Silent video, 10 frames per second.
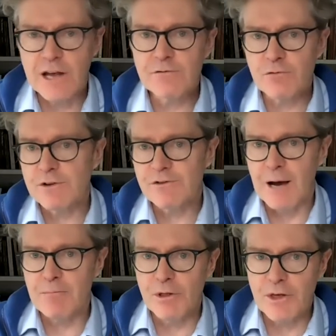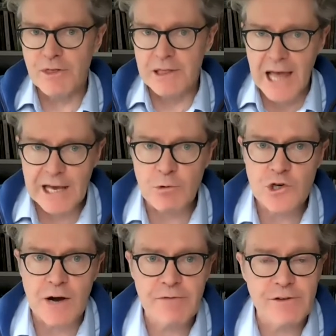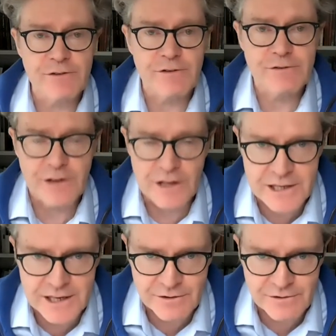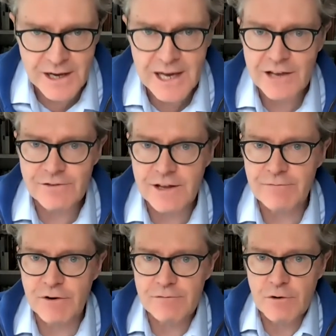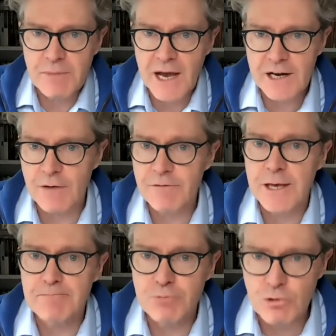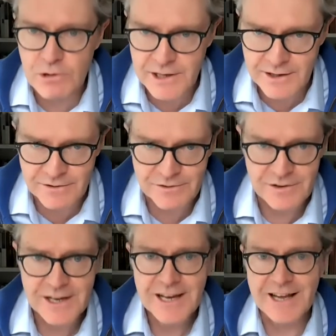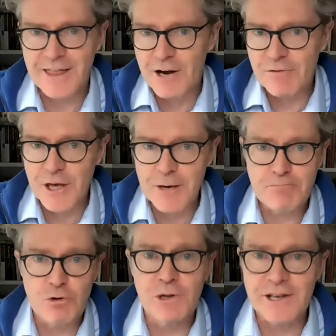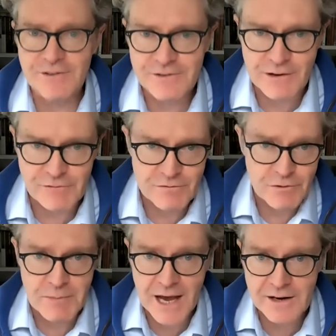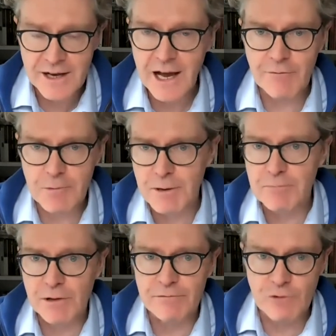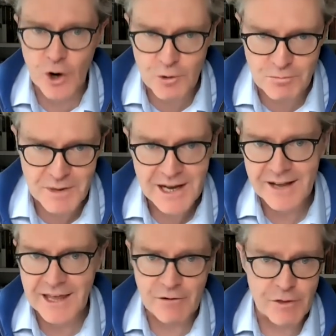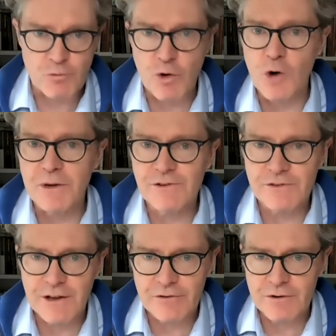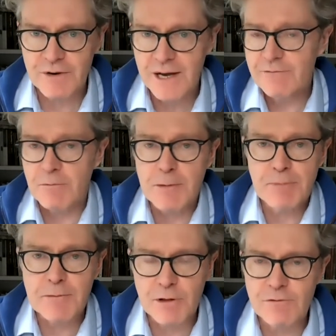for example, that the language of the Sicilians is different from that of the Apulians, and that of the Apulians different from that of the people of Rome, and that of the Romans different from the people of